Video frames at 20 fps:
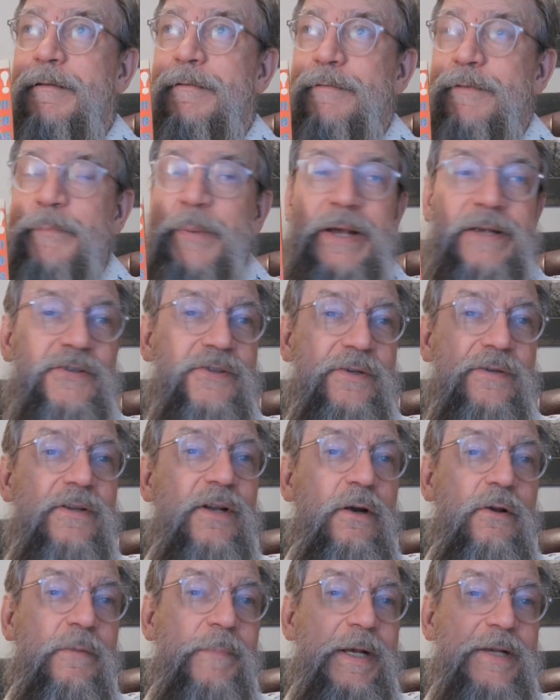The
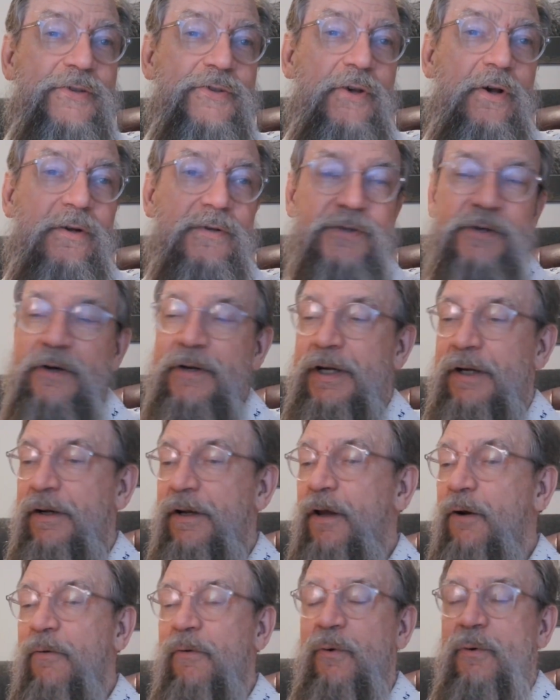best songs on here,
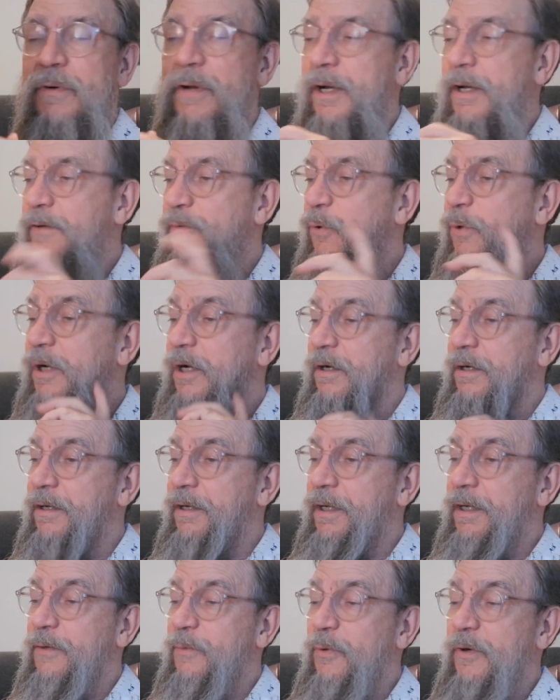Roy
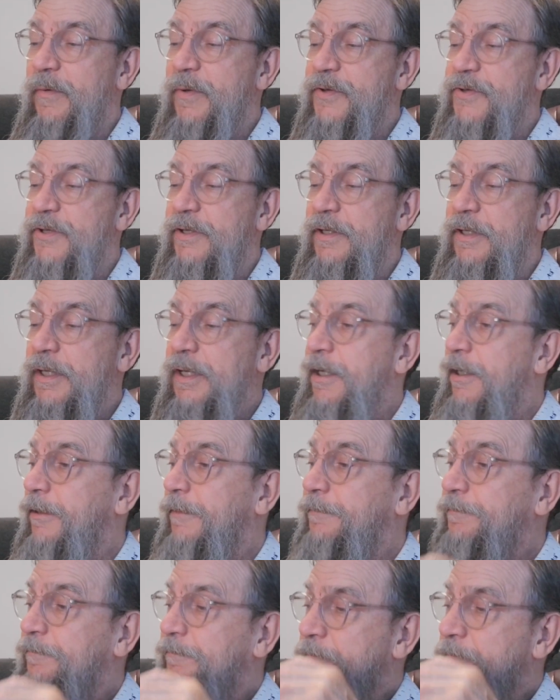Orbison.